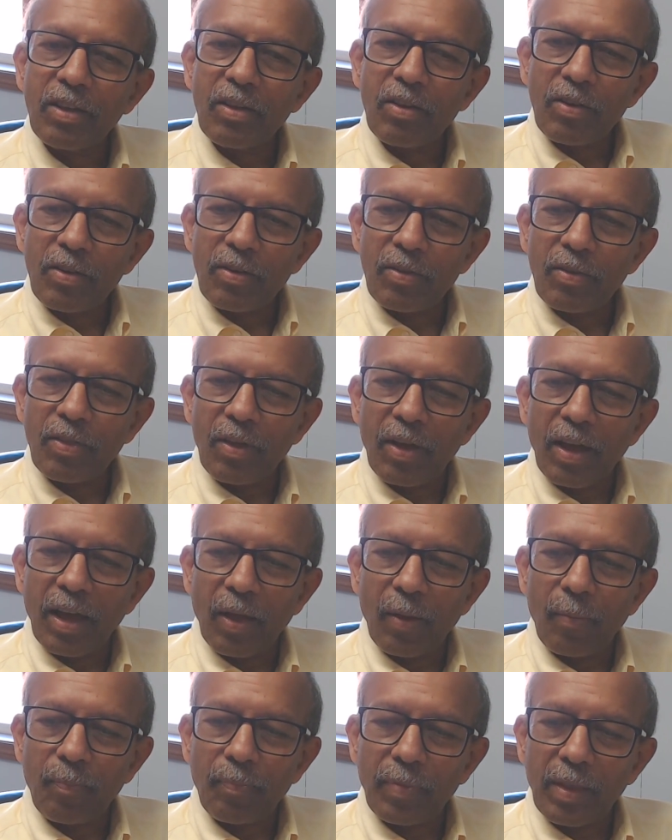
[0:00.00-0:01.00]
um,
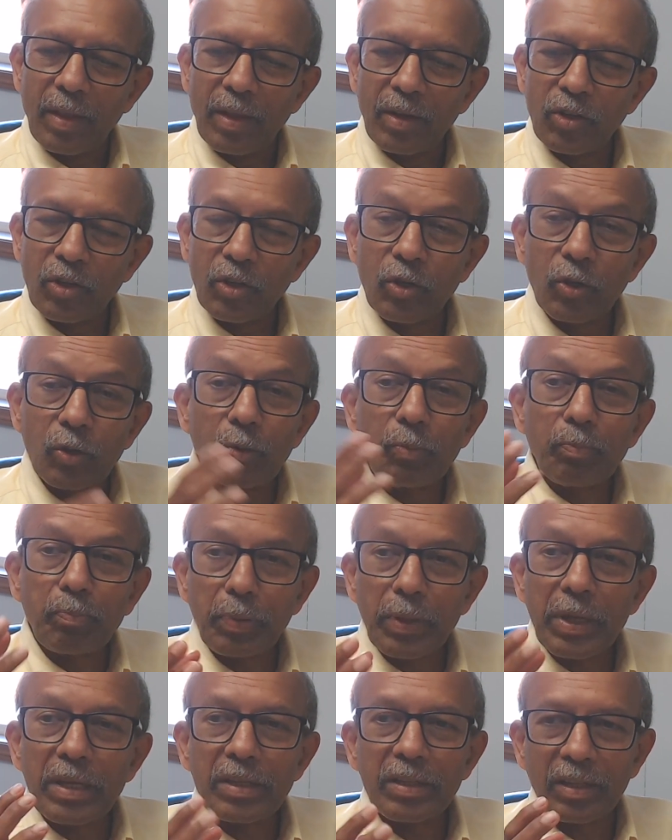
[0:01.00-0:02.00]
two
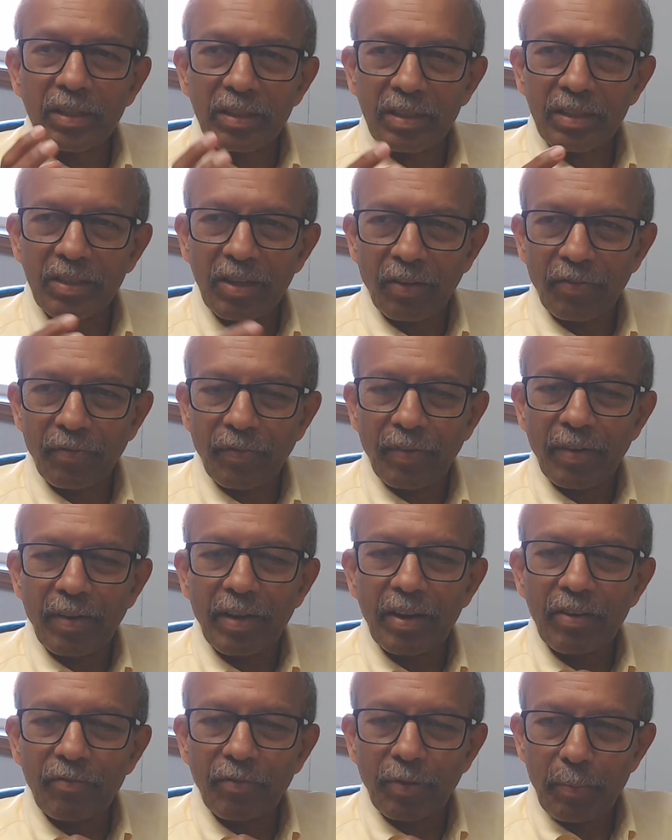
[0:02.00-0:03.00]
pieces of
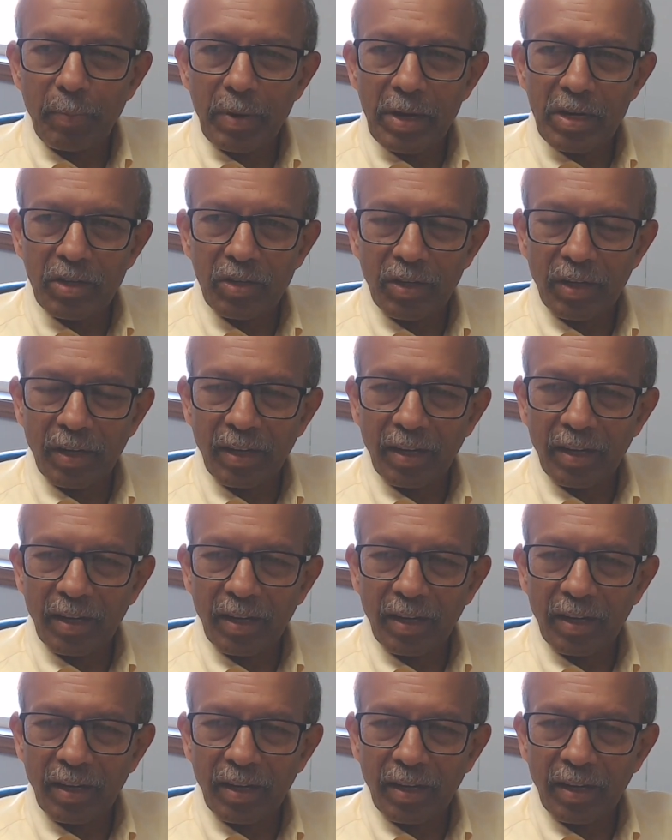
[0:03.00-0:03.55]
information